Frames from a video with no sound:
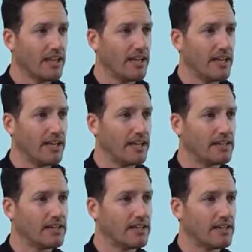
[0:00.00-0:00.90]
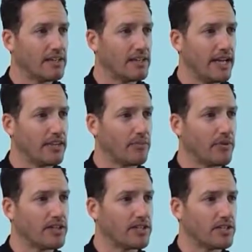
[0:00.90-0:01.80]
and the
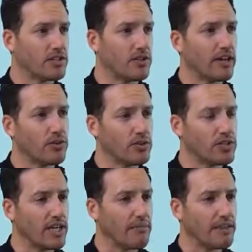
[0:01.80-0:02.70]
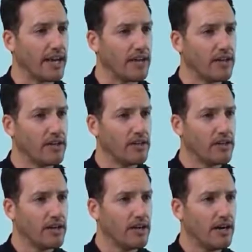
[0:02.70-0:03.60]
parentheses. So that'll do the same thing.
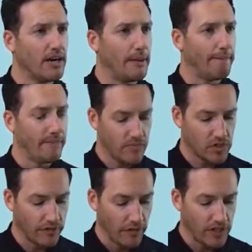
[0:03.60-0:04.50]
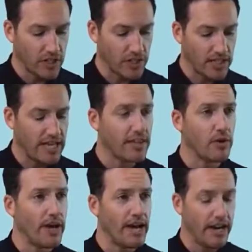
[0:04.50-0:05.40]
So for instance, say that
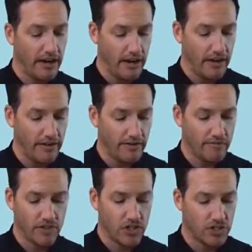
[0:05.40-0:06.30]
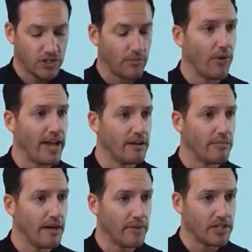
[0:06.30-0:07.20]
you had just some
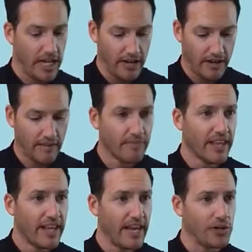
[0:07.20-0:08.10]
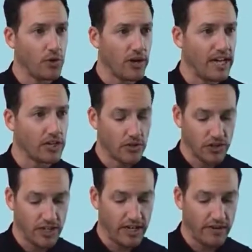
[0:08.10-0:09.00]
random numbers here and you were
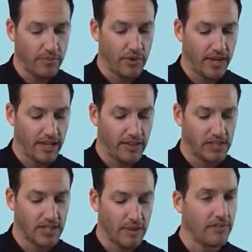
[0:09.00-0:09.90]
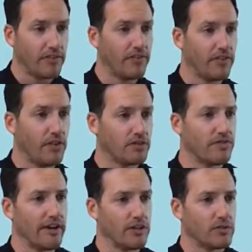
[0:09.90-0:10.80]
interested in putting in the sum of those
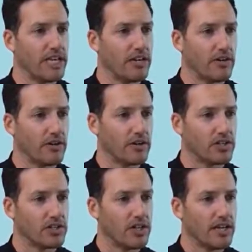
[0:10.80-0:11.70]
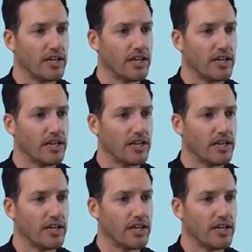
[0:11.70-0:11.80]
values here. You can just